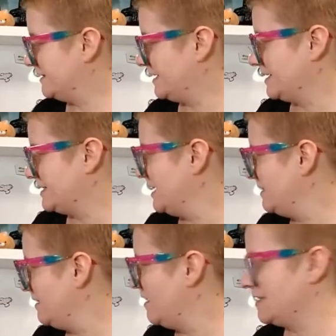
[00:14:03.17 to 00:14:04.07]
like I
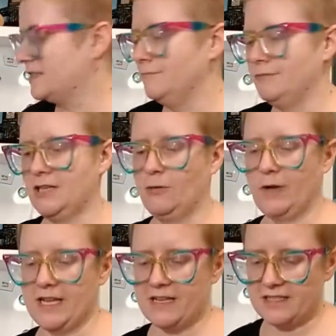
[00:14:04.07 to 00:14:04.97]
said, awesome
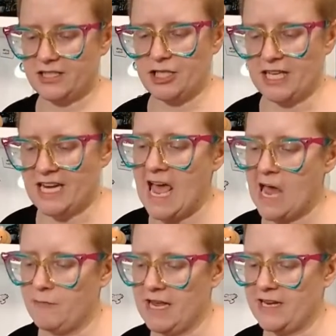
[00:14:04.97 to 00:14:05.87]
little wigs. She can
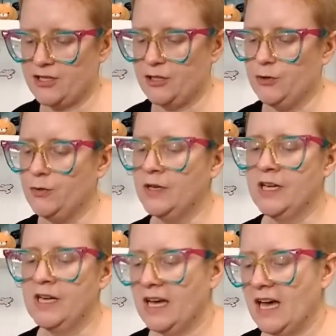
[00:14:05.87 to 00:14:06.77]
hand make to
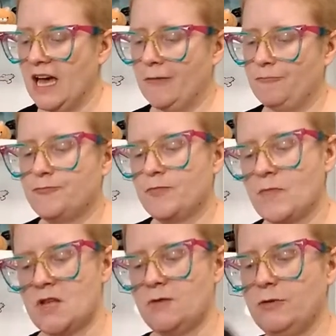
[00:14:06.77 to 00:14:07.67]

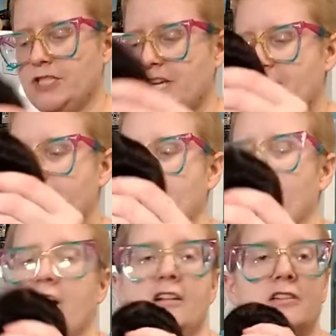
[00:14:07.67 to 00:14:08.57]
whichever
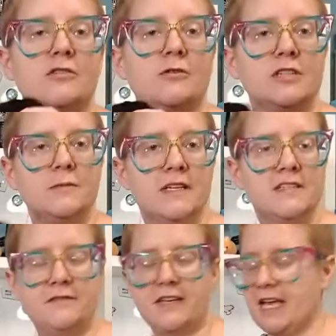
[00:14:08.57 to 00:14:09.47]
your color or
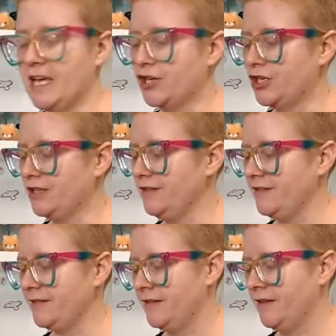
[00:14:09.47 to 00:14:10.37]
specifications.
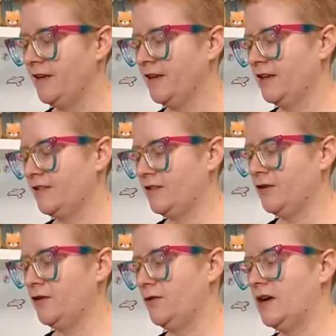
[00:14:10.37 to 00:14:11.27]

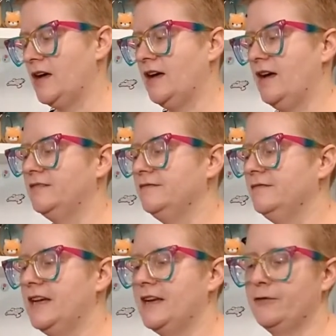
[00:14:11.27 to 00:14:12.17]
So
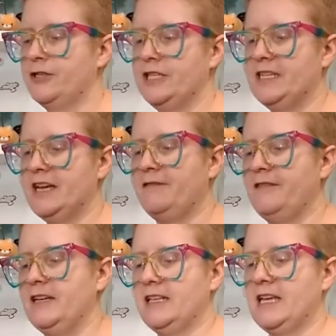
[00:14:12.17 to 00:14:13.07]
I know she
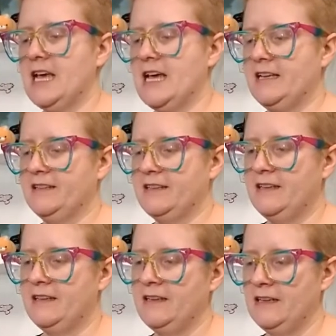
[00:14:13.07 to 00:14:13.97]
definitely has
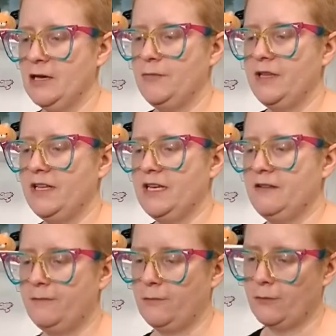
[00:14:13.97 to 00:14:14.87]

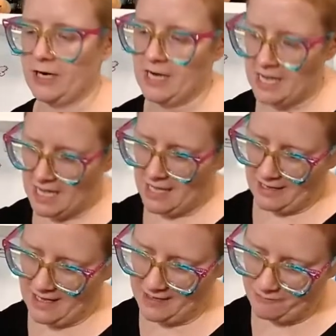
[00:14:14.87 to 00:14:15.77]
ability for
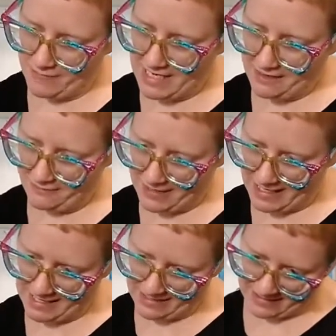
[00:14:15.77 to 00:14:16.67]
mini
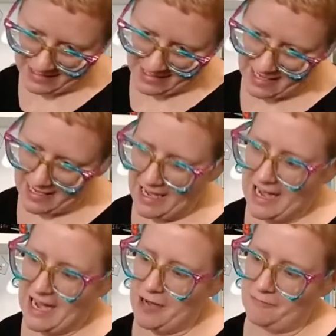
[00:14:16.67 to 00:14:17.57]
fees.
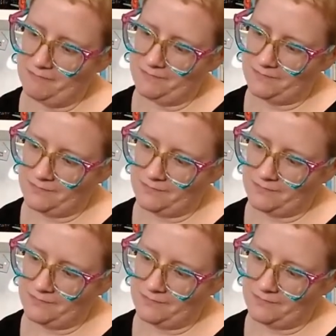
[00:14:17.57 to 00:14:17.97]
And